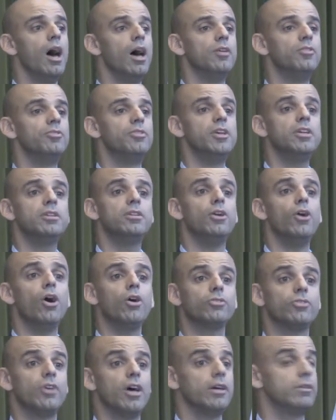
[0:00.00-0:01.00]
zinc tin
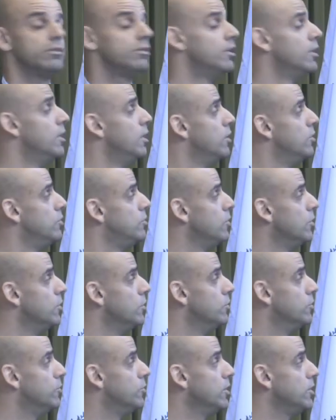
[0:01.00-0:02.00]
oxide.
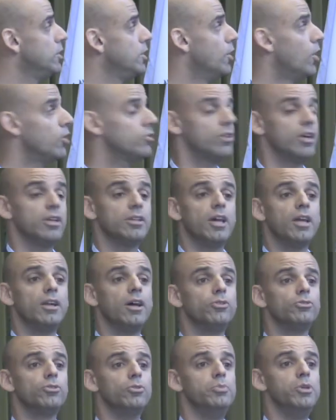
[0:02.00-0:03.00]
So zinc tin oxide can
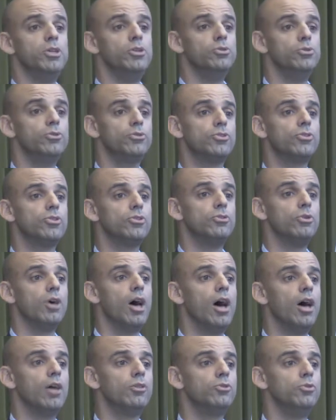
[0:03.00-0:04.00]
also be used
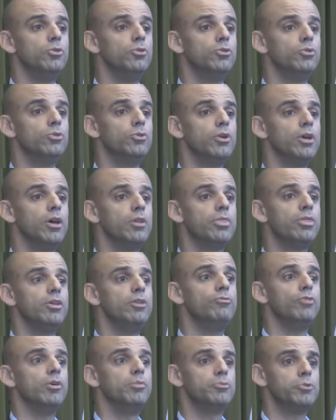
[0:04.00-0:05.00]
to create
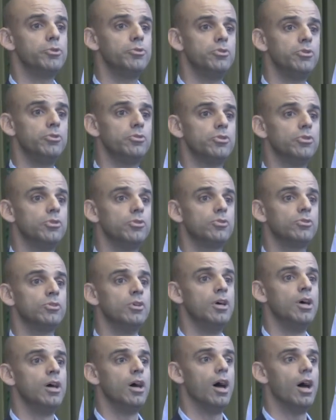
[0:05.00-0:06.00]
thin film transistors
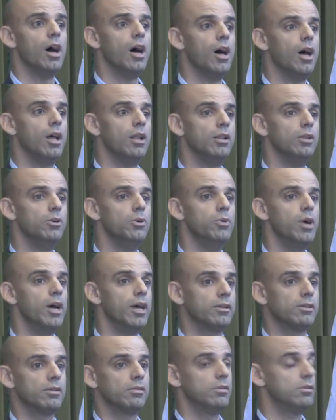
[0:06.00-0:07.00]
low
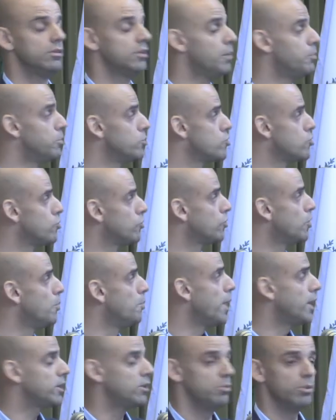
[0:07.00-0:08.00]
at temperatures
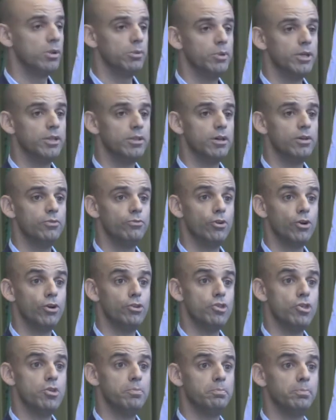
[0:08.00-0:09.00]
compatible with very
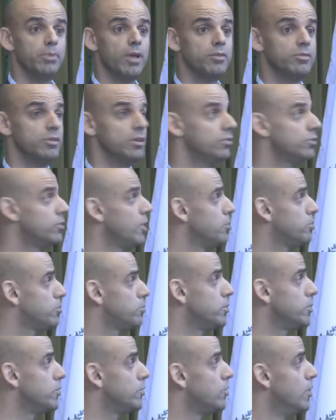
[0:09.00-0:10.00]
cheap plastic
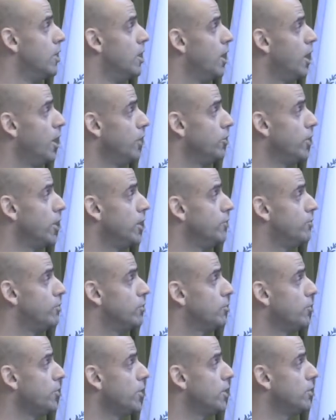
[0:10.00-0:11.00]
substrates, and you can
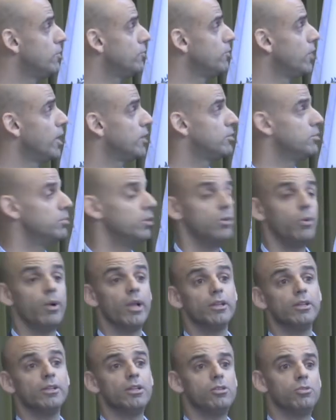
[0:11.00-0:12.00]
even create flexible
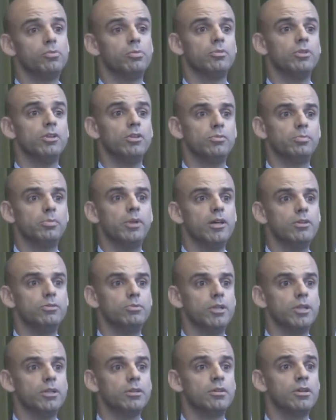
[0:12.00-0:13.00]
OLED displays
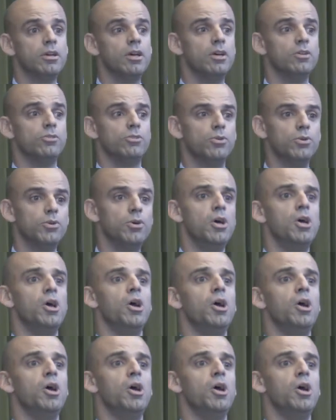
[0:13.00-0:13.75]
with it. So